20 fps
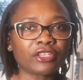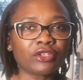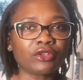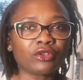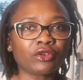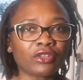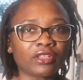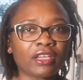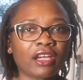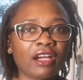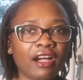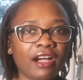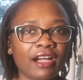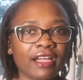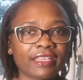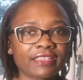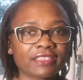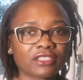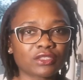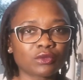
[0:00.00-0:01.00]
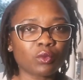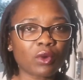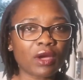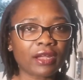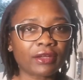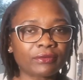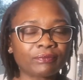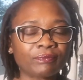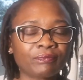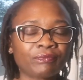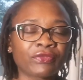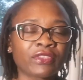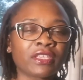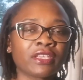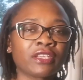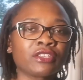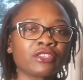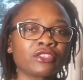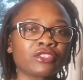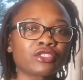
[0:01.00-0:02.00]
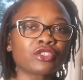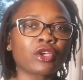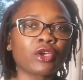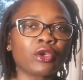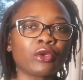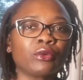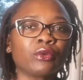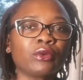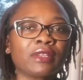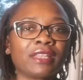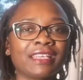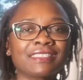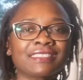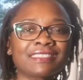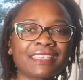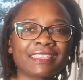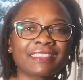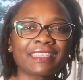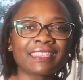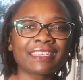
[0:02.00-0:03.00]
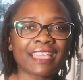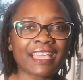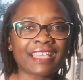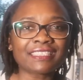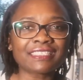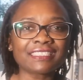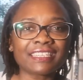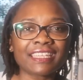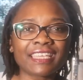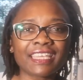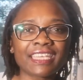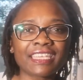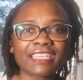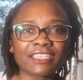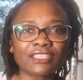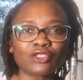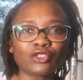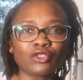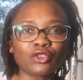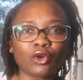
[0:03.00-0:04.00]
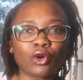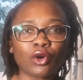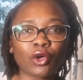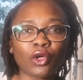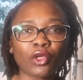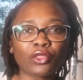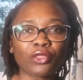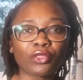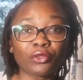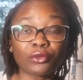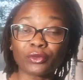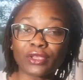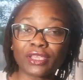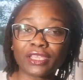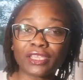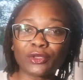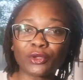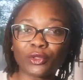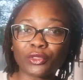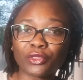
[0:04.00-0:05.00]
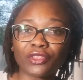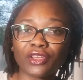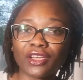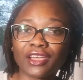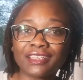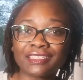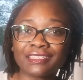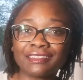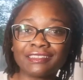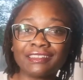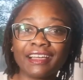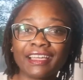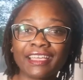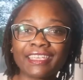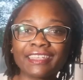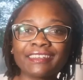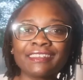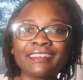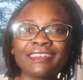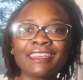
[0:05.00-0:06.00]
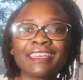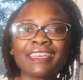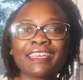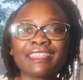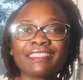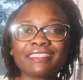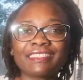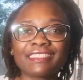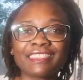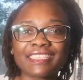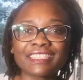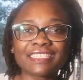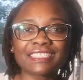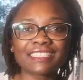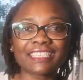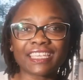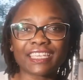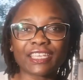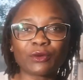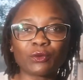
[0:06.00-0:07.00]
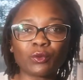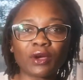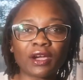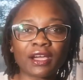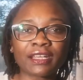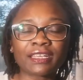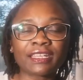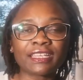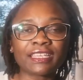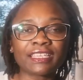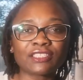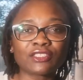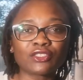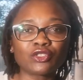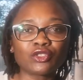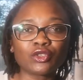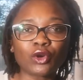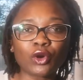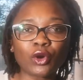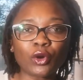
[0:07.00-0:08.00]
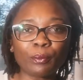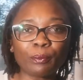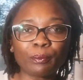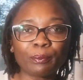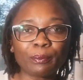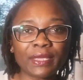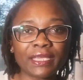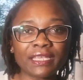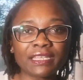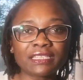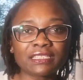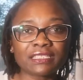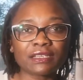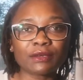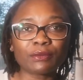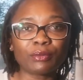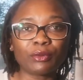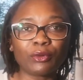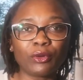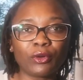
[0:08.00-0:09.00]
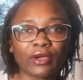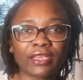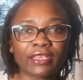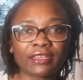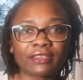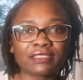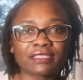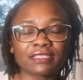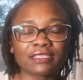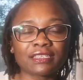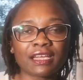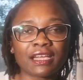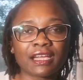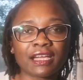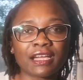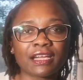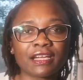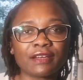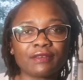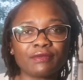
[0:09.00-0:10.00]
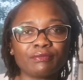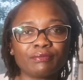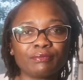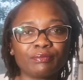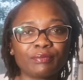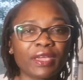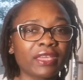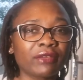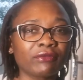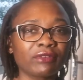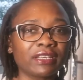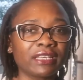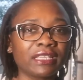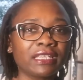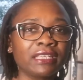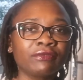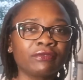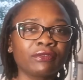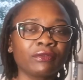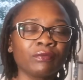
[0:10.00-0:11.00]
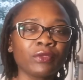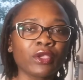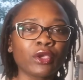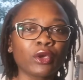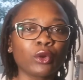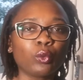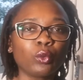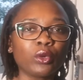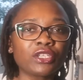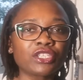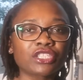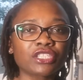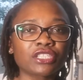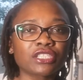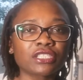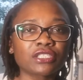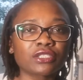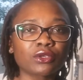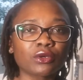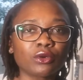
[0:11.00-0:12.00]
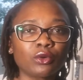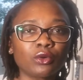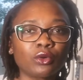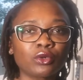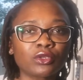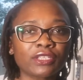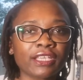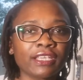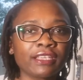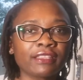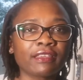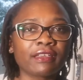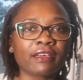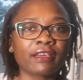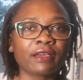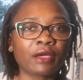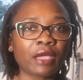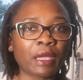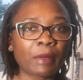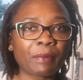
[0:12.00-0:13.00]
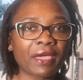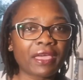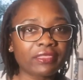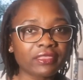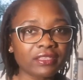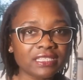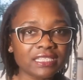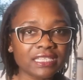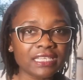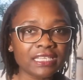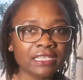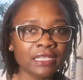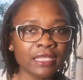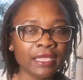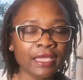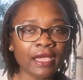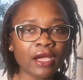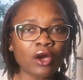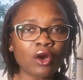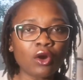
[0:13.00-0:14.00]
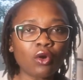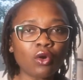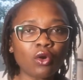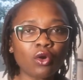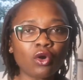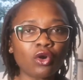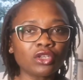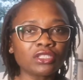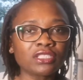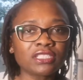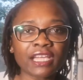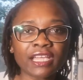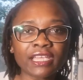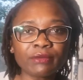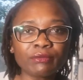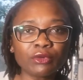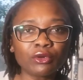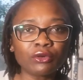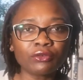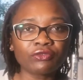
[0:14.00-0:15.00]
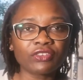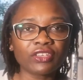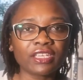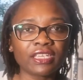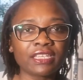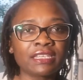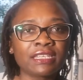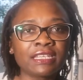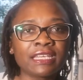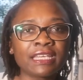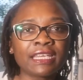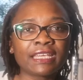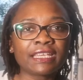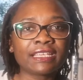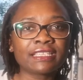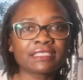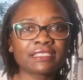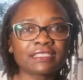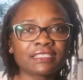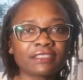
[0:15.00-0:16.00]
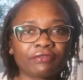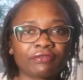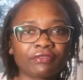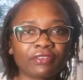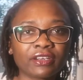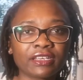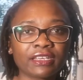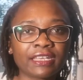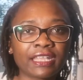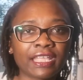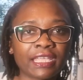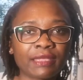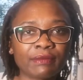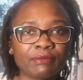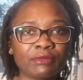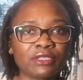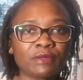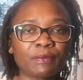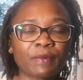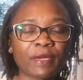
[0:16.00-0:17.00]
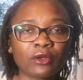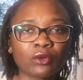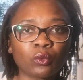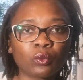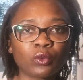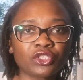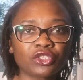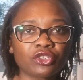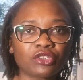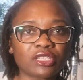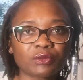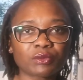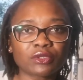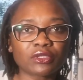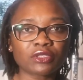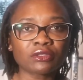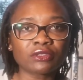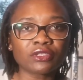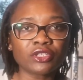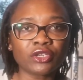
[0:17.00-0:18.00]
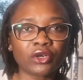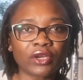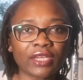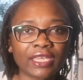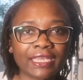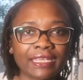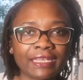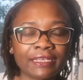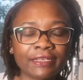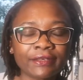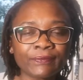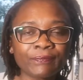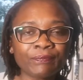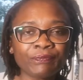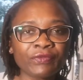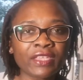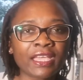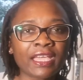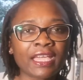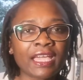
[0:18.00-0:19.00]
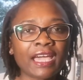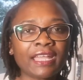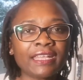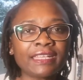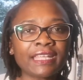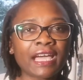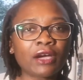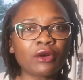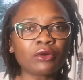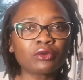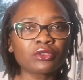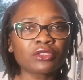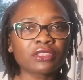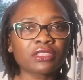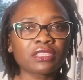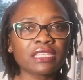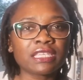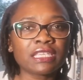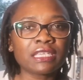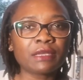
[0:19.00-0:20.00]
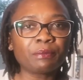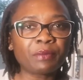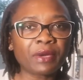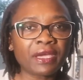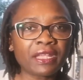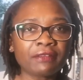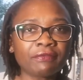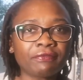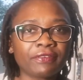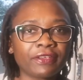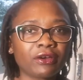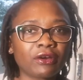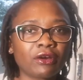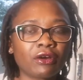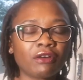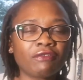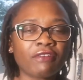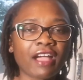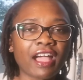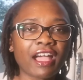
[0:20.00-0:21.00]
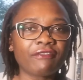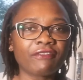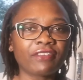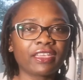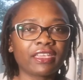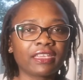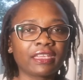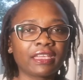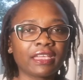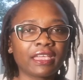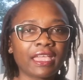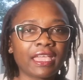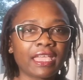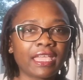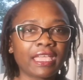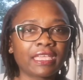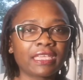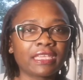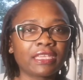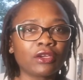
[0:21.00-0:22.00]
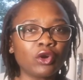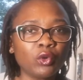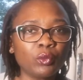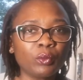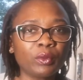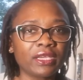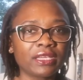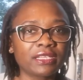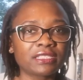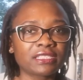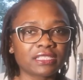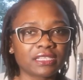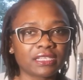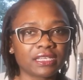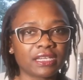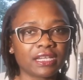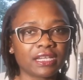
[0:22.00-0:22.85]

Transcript: the highest one. So let's say the gas and air is your 3rd in line. This second one is your midpoint pain relief, which is called either pethidine or diamorphine. Is a different name depending on which hospital you're in. Now the benefit of having a opiate